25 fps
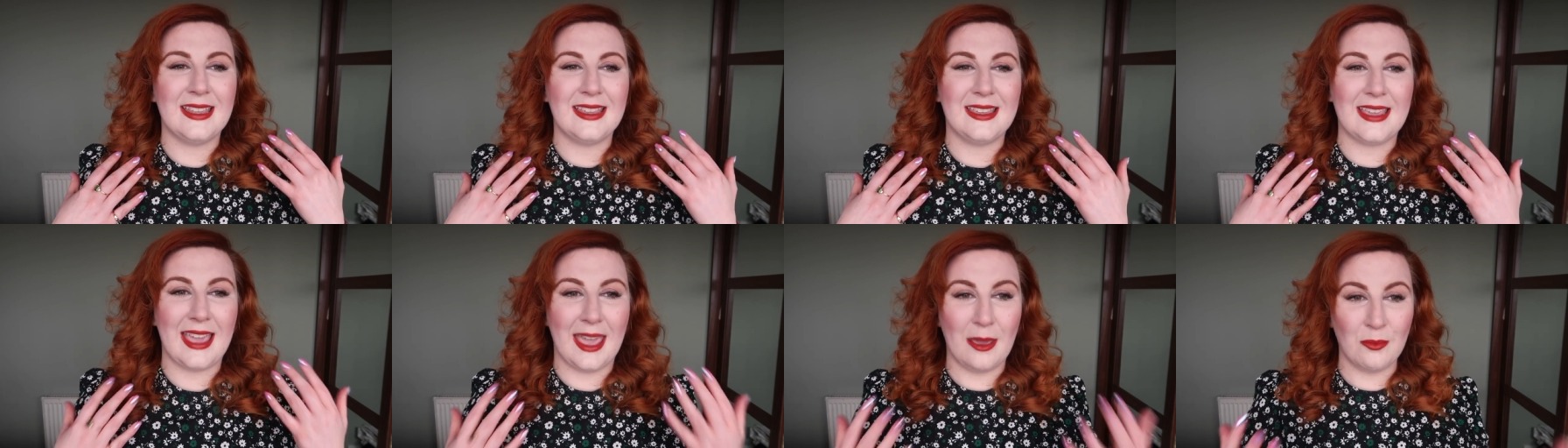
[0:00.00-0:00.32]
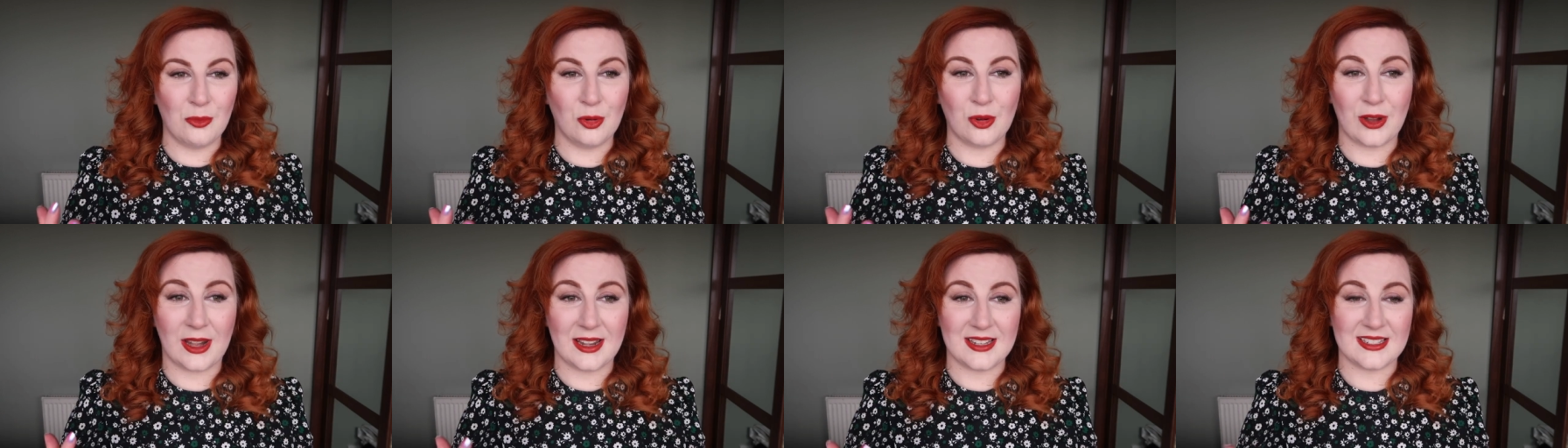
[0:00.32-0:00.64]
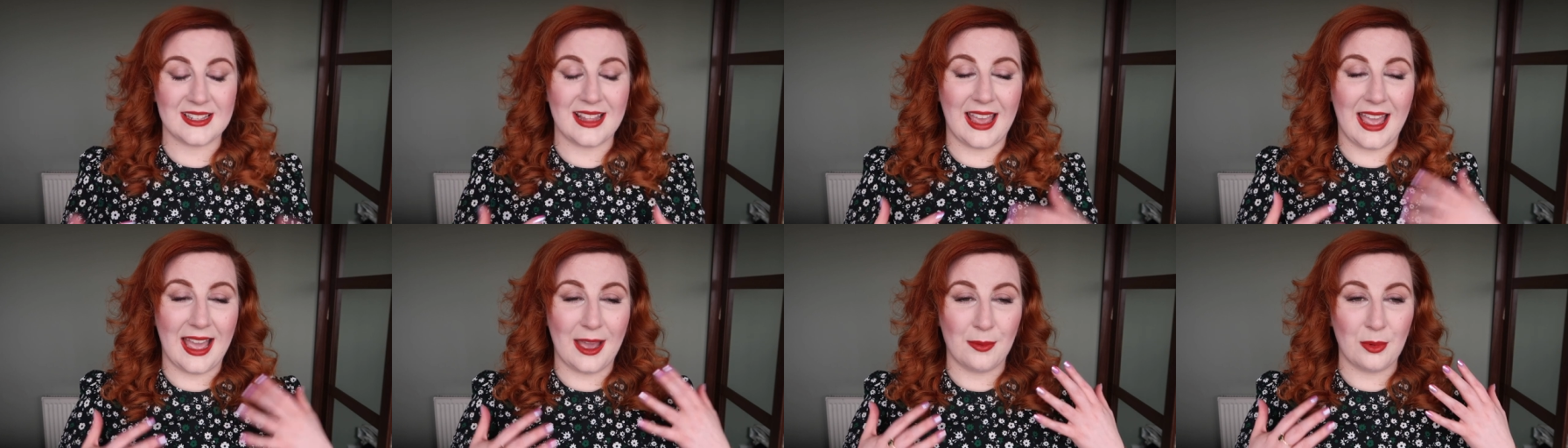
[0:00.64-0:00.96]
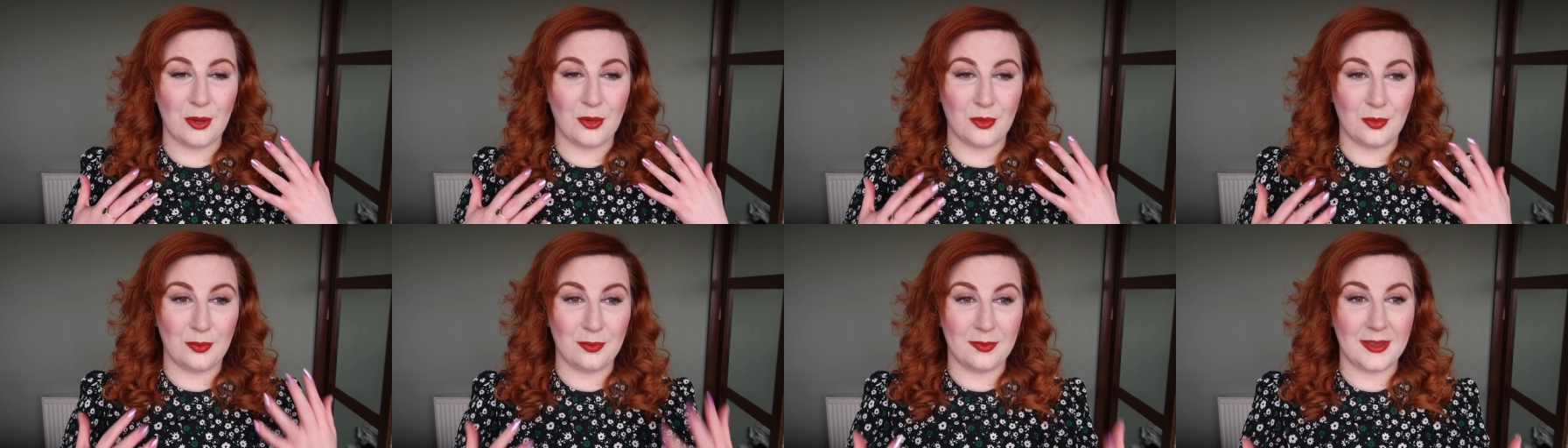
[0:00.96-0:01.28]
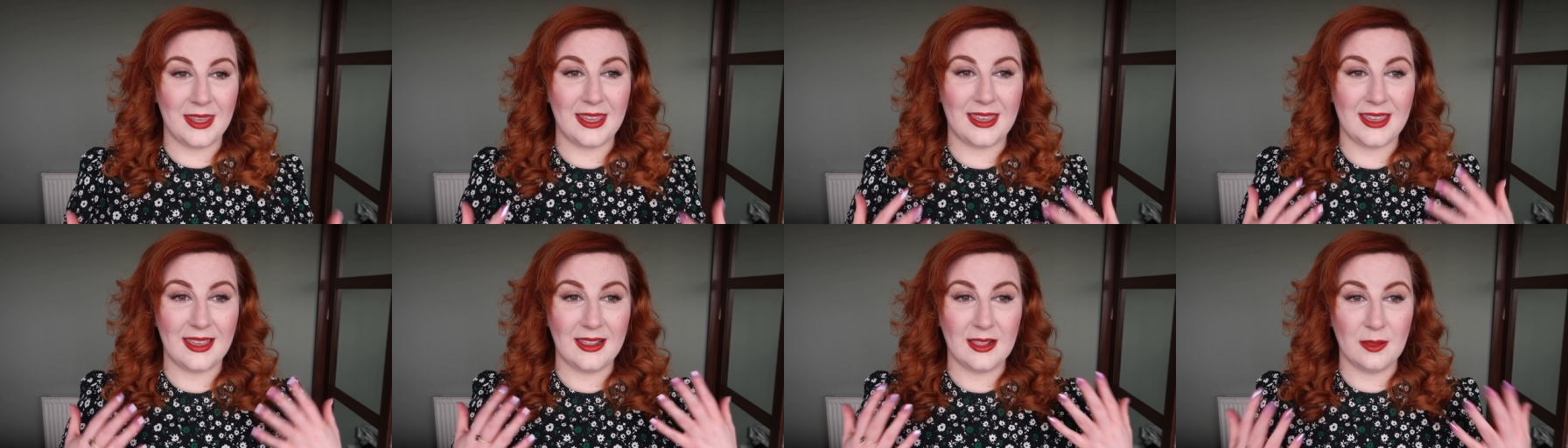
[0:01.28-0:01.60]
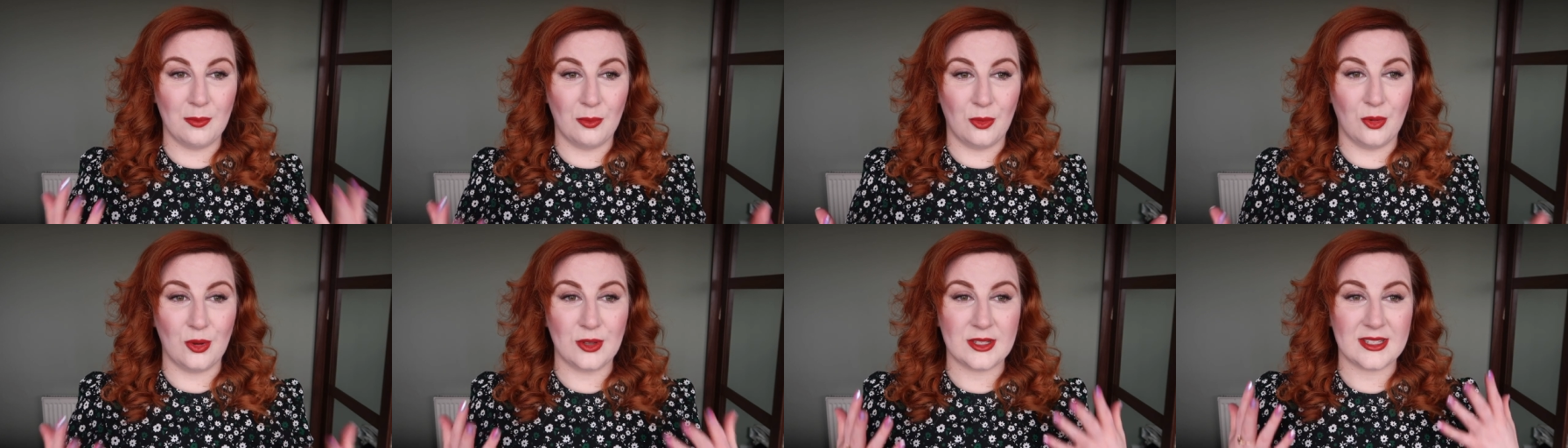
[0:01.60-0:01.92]
get more into the habit of making
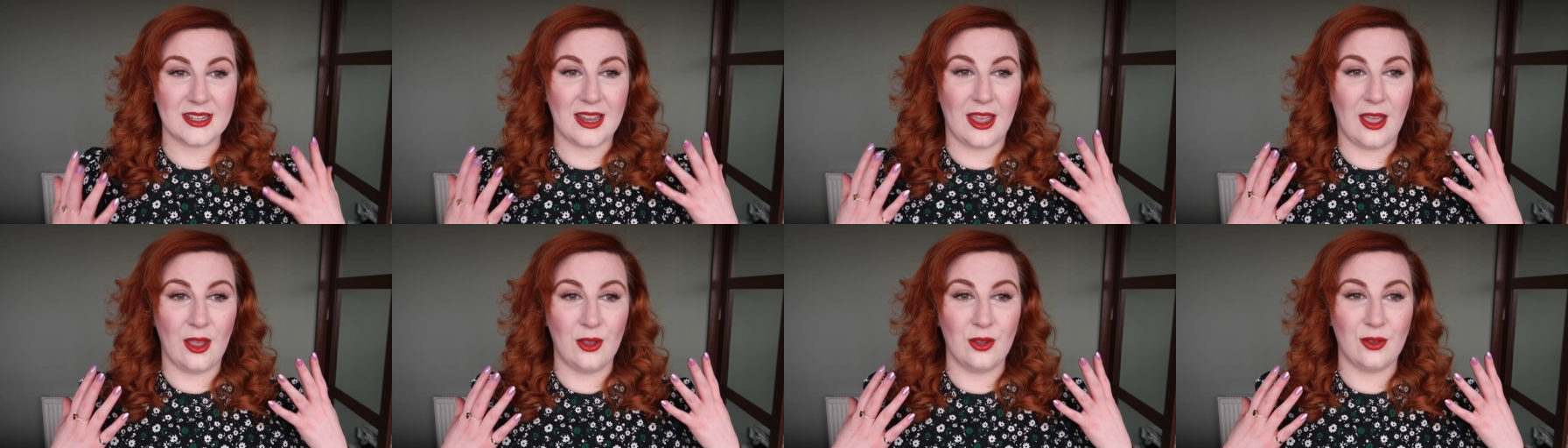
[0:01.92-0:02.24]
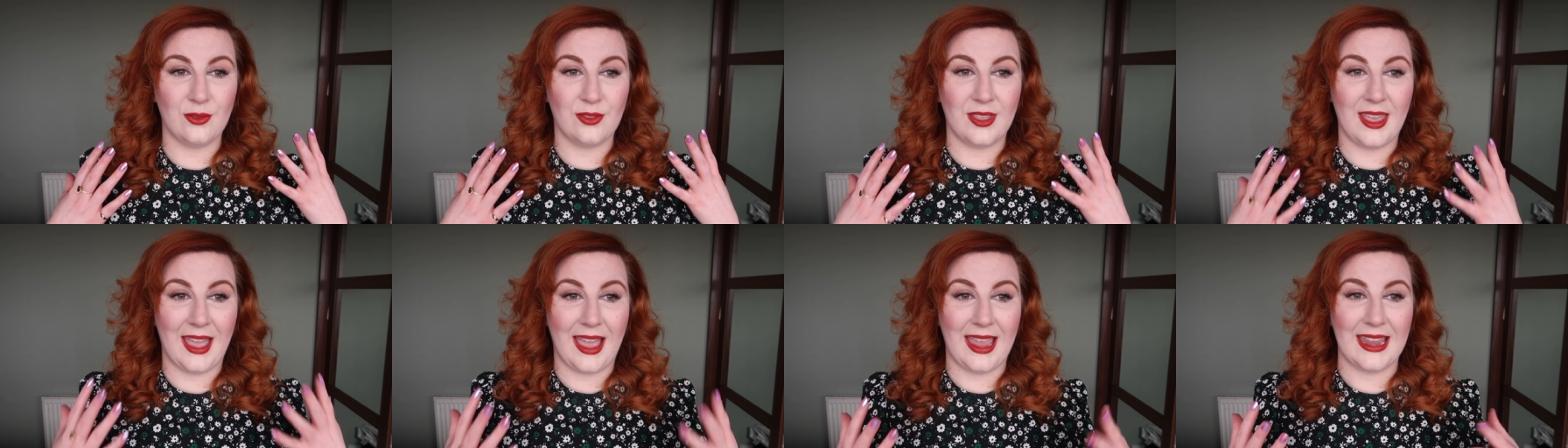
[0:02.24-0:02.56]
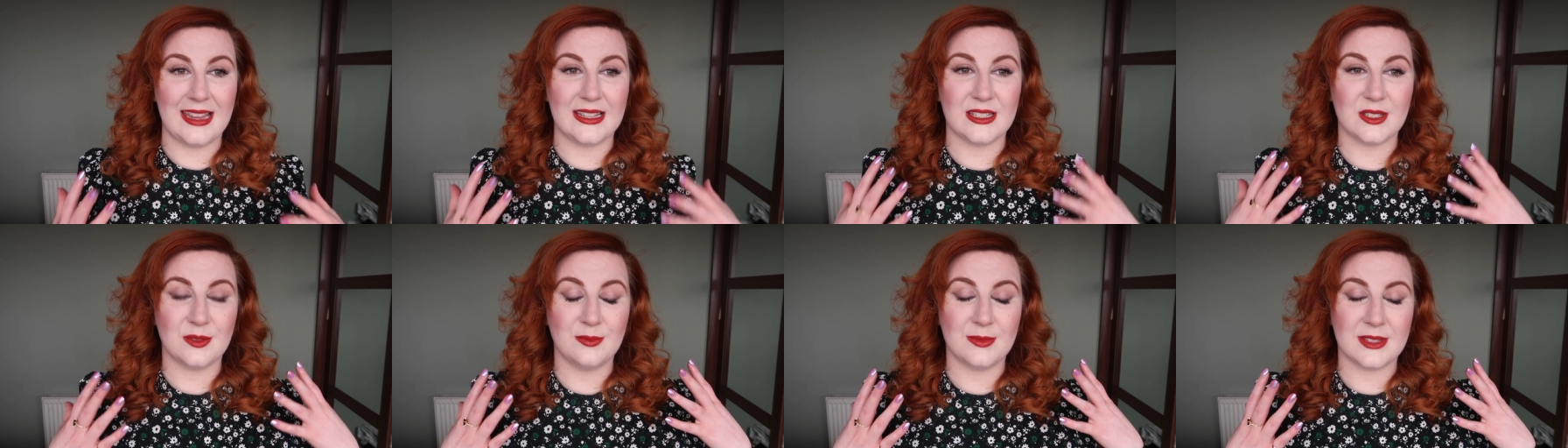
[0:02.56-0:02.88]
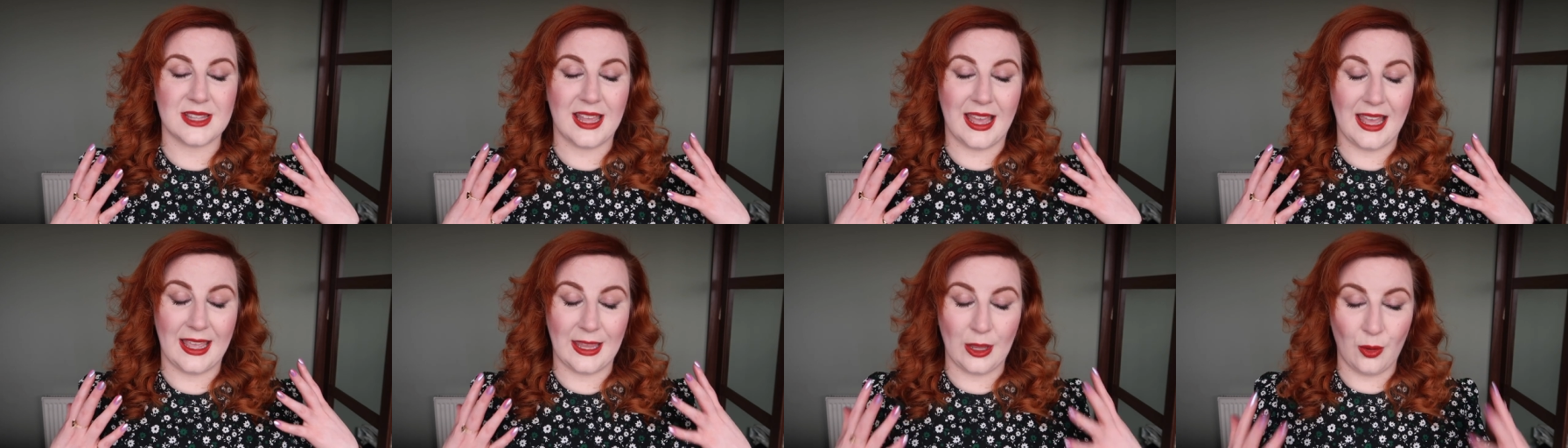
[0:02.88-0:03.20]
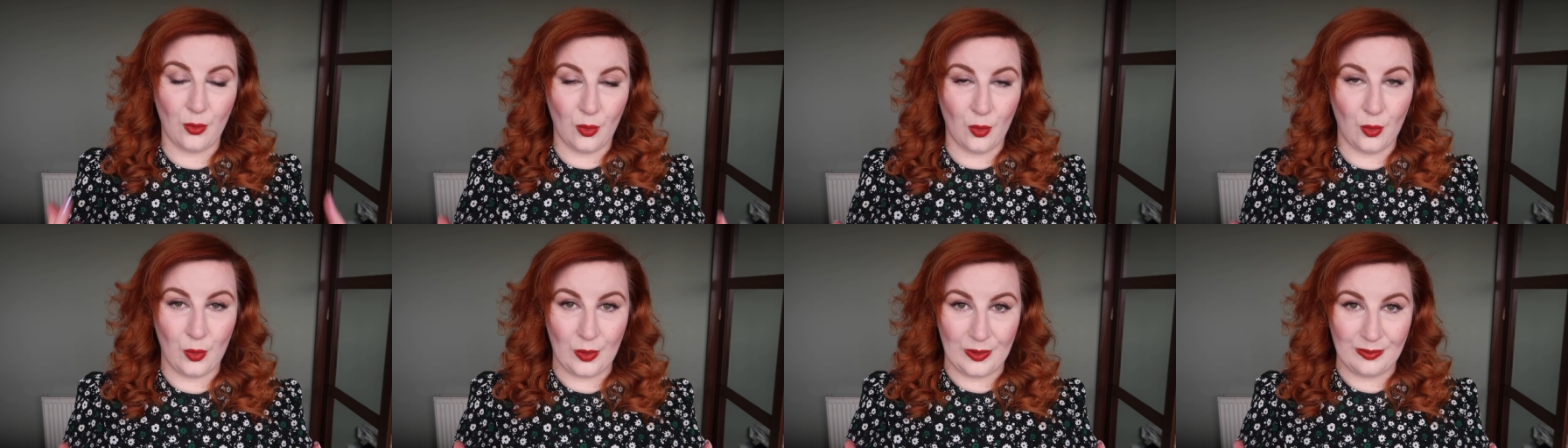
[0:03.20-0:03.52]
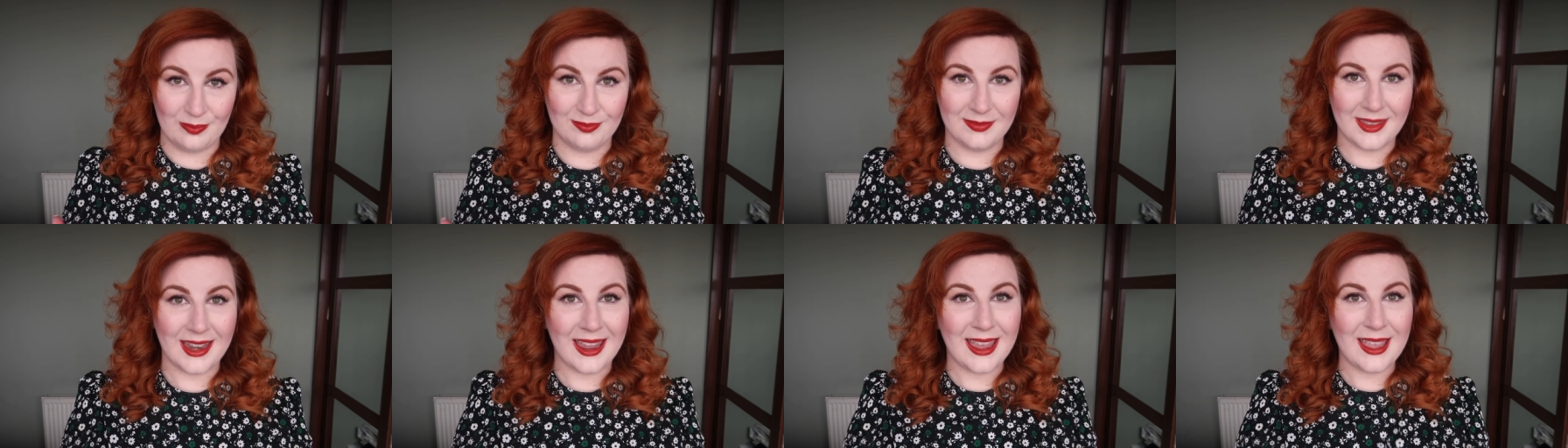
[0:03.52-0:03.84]
the most out of the items that I
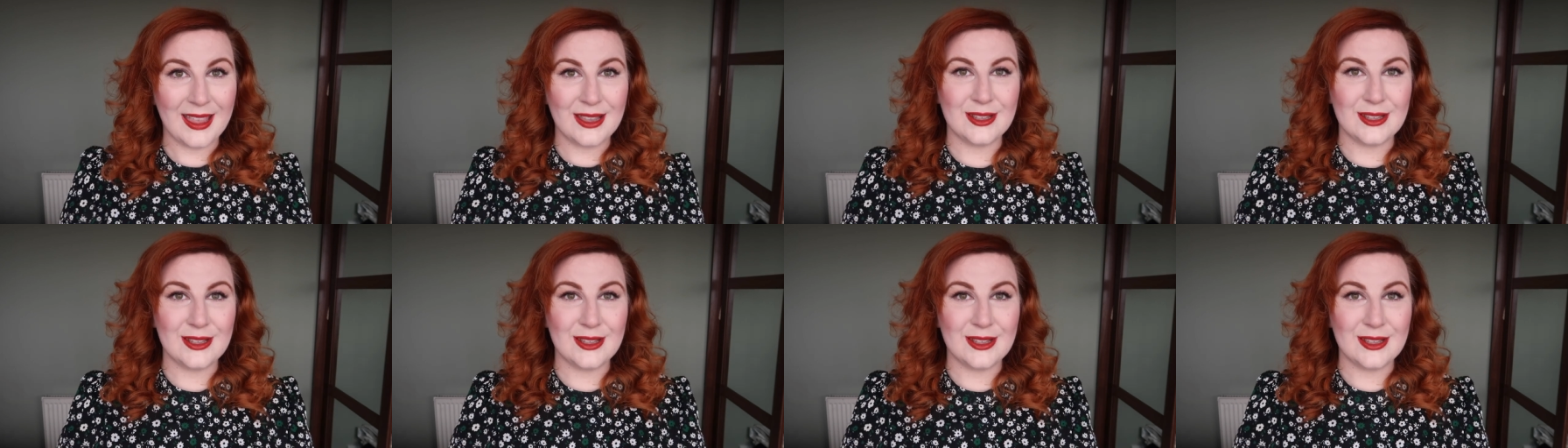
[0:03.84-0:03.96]
own.